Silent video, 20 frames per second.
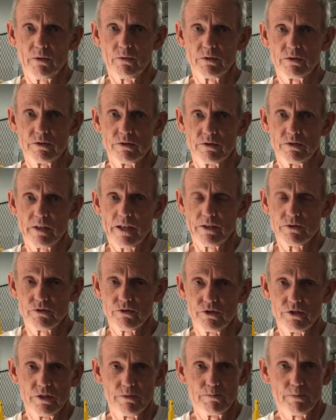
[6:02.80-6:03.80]
which is
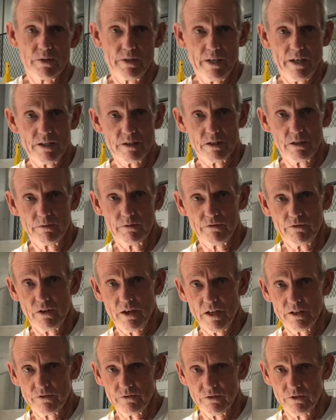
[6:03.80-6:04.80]
nitrogen, potassium, and
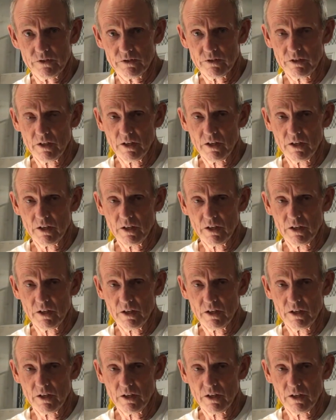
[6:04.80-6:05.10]
phosphorus.